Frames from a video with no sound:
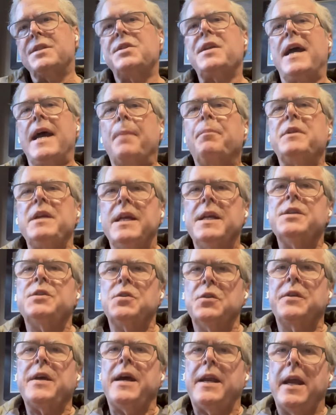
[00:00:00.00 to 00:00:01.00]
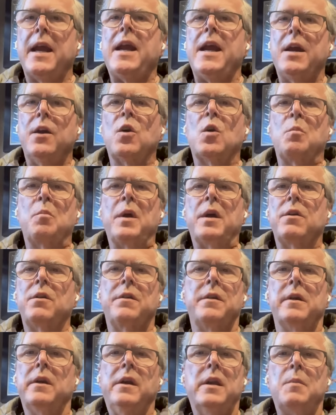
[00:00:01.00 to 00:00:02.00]
has tapped into that anger
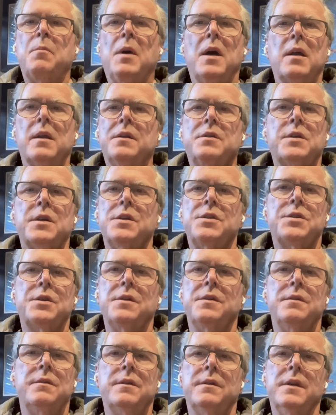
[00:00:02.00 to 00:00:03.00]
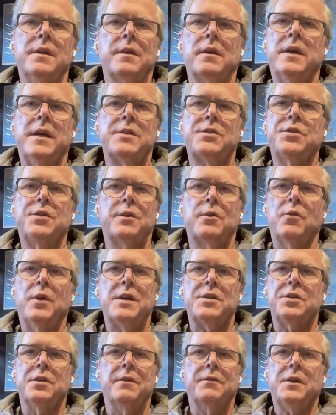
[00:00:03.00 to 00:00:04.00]
better than any politician mm-hmm. in the last
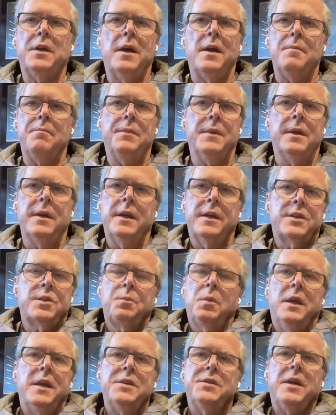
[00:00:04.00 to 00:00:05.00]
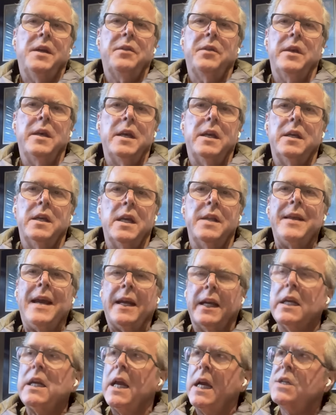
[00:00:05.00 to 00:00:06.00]
generation of time, and it explains, I think,
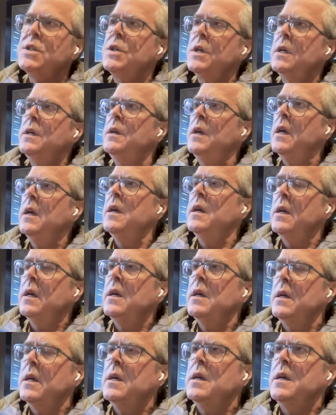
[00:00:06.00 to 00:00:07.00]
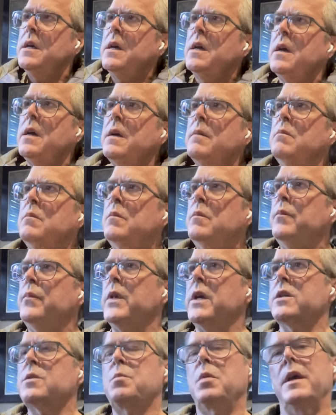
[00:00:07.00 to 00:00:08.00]
and that connection um,
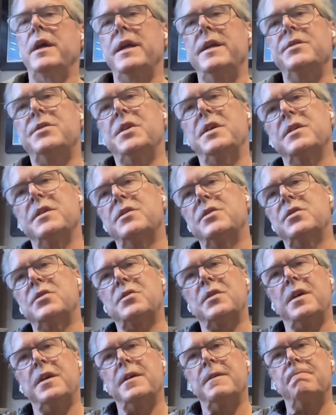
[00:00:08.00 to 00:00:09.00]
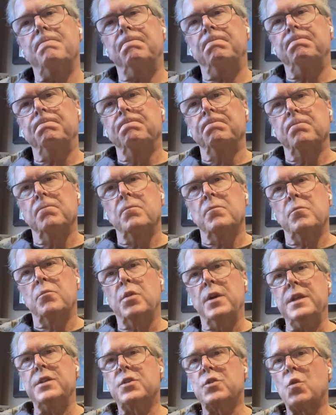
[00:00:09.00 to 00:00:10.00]
explains his um,
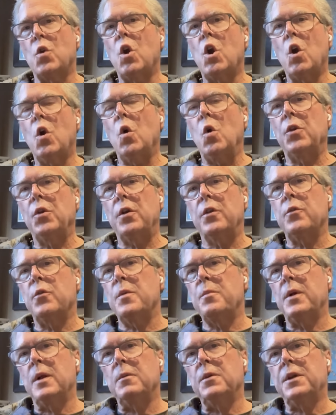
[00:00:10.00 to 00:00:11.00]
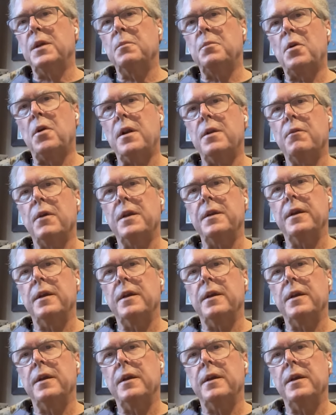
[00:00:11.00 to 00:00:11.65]
pretty strong hold on the Republican Party